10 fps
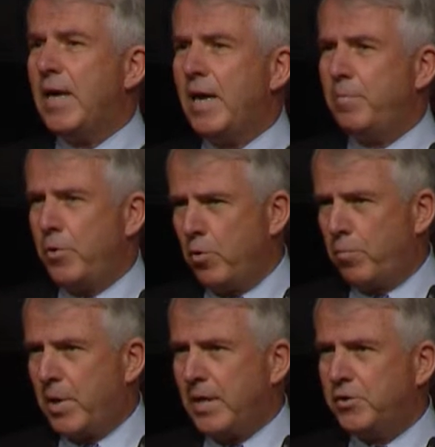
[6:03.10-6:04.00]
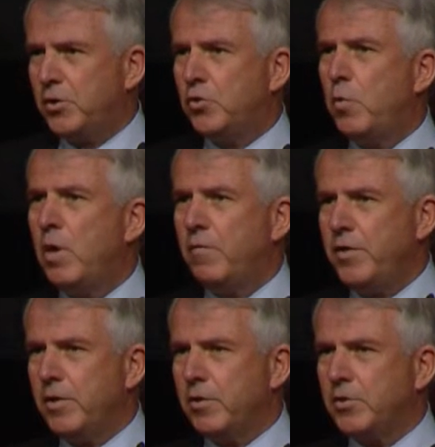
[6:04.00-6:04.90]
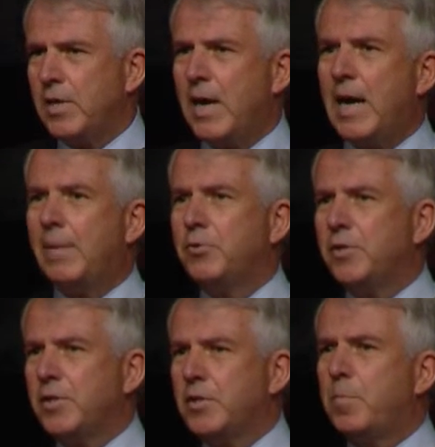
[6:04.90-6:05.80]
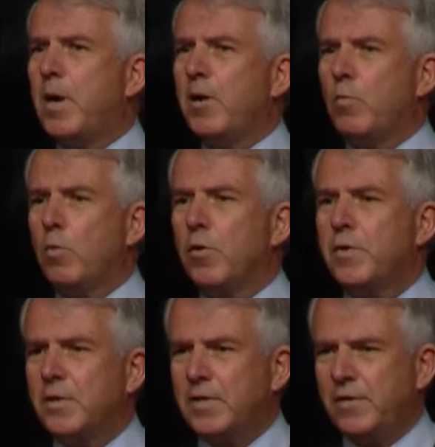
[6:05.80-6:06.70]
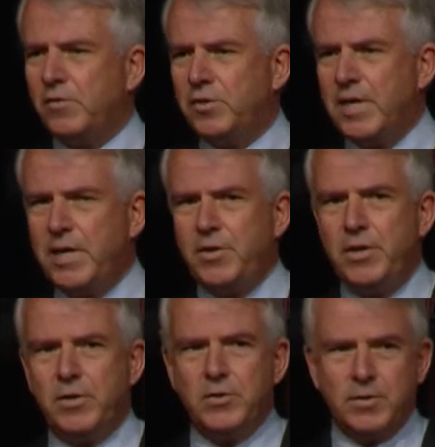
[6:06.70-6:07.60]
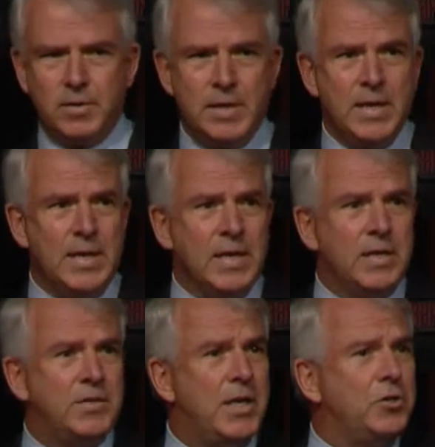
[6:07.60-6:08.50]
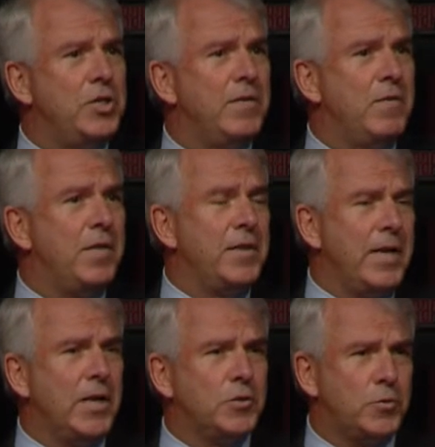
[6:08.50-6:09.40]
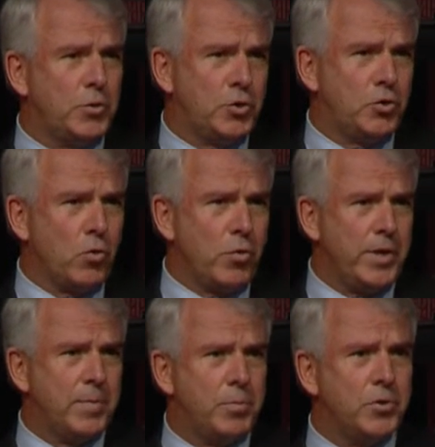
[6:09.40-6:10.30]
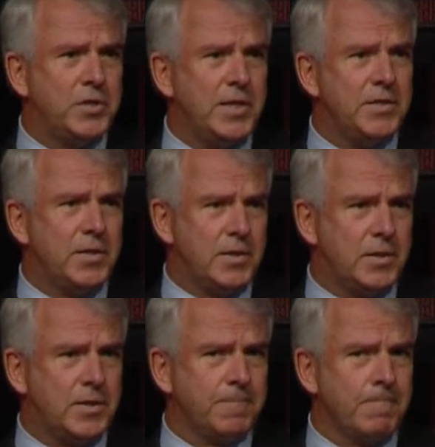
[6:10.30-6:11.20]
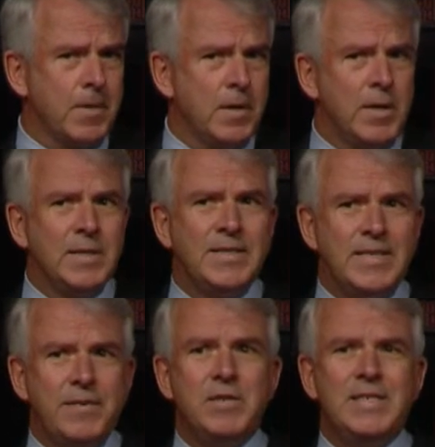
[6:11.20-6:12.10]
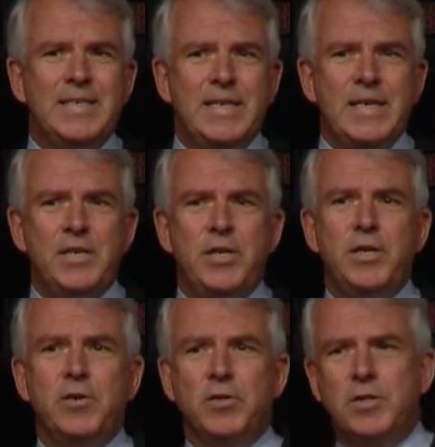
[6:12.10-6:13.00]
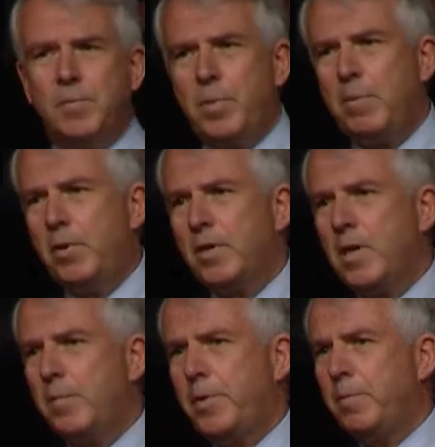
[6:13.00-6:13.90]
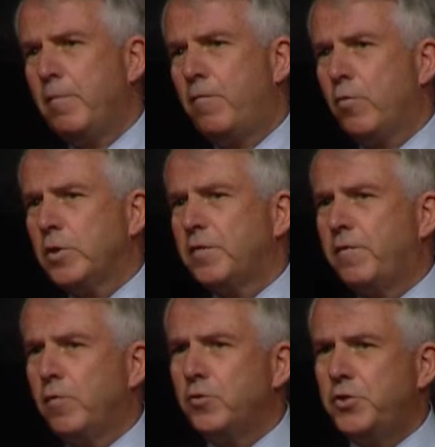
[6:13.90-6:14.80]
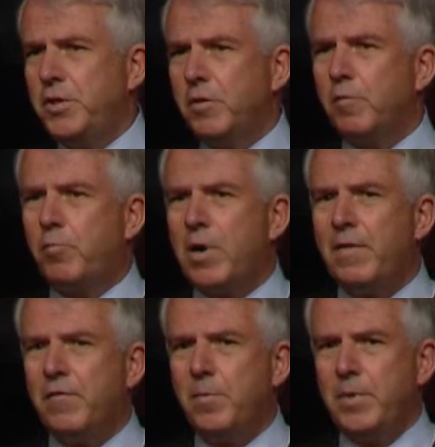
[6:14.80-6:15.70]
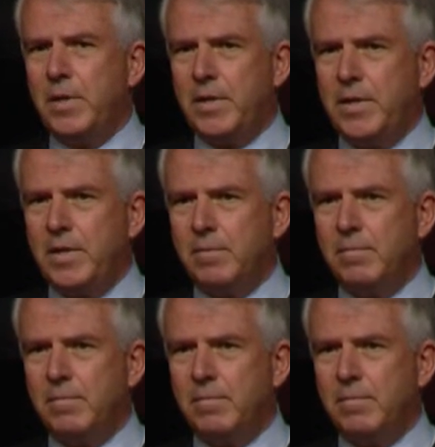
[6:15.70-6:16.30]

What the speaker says: IPO price in 12 years. Options expired worthless after 10 years. Celgene, if nothing else, was a story in persistence. 17 years as a public company before its first year of profitability.